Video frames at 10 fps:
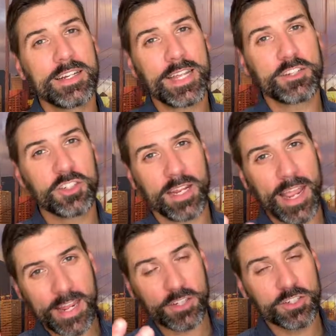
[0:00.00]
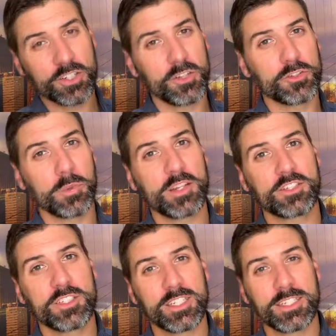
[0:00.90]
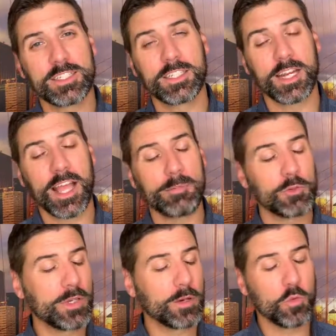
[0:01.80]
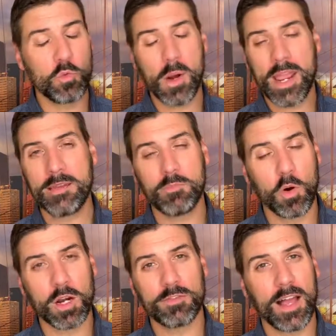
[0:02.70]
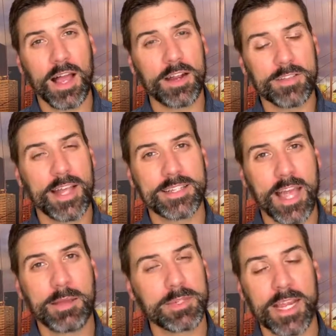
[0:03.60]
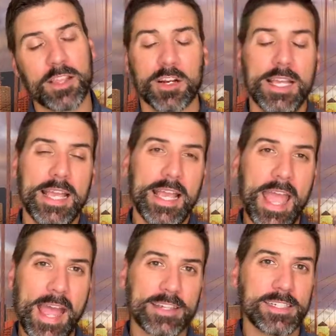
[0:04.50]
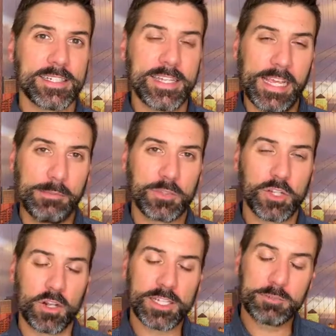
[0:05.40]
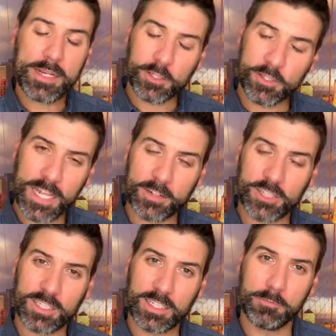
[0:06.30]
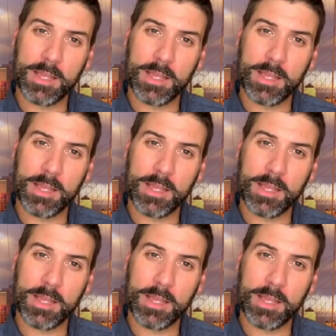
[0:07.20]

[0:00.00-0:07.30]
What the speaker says: intentional answers to those questions is going to help you get way more out of that time together as a team. So let's break those down just a little